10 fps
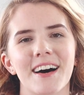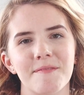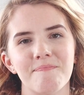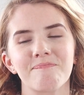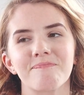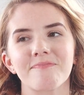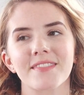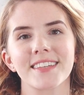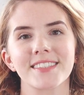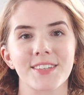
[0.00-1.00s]
um,
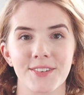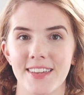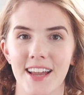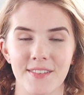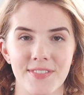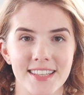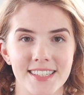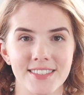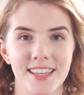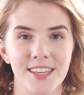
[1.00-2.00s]
so, yeah, if that
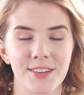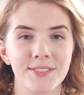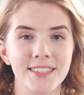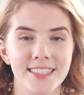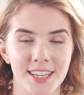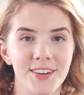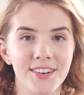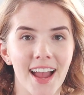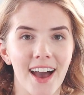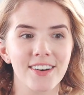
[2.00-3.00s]
sounds like you, stick
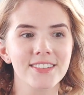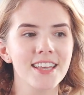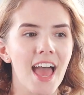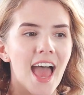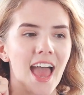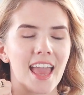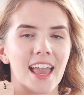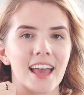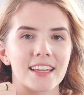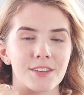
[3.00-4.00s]
around.
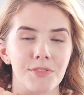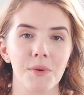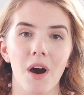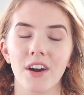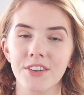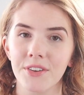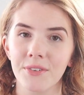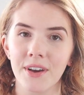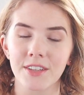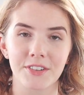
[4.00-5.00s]
And if you are
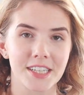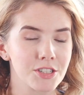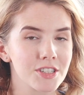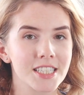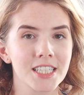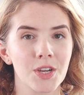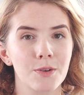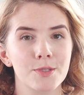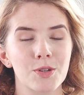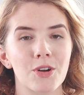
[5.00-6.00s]
new and you're interested in
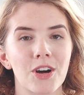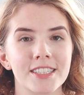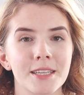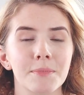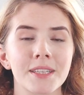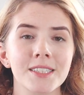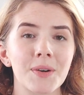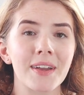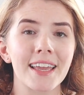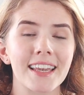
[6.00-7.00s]
homeschool content, please
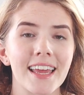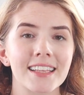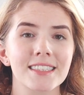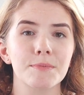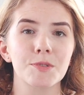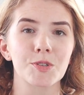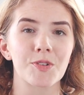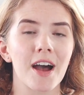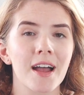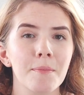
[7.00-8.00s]
go ahead and
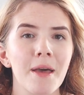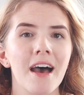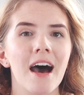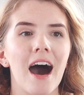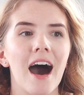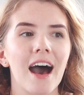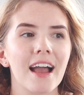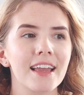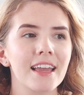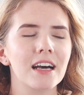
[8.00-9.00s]
subscribe.
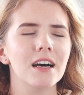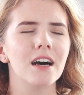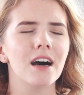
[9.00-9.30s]
I